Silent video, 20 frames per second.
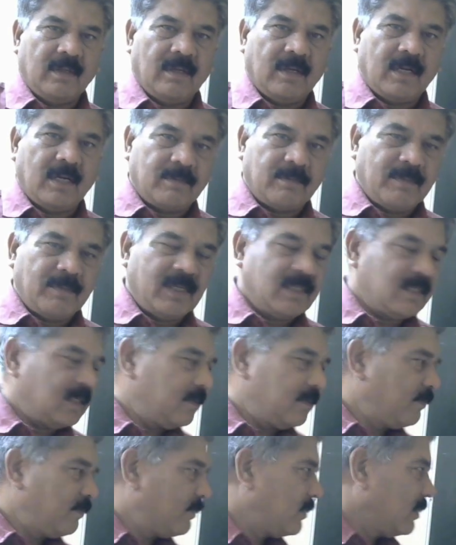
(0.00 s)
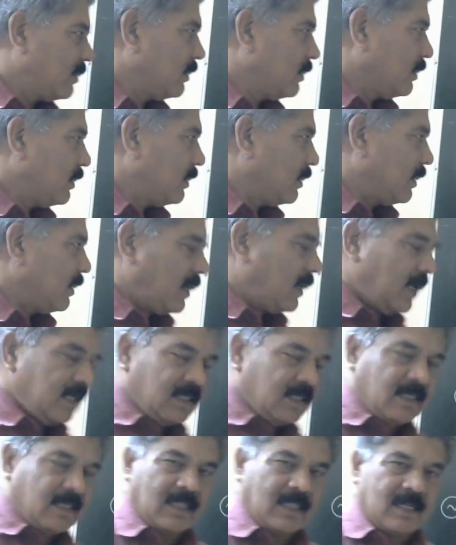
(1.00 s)
It means,
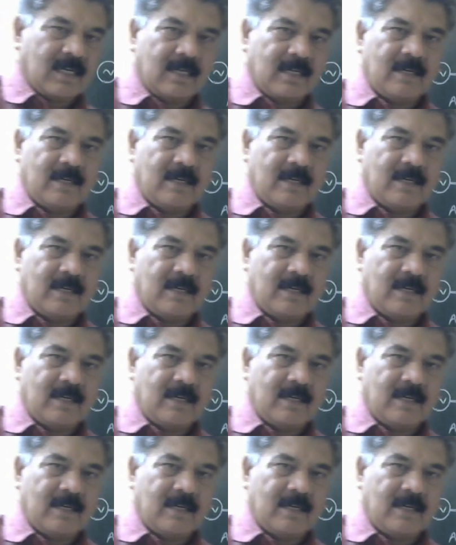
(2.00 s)
in general,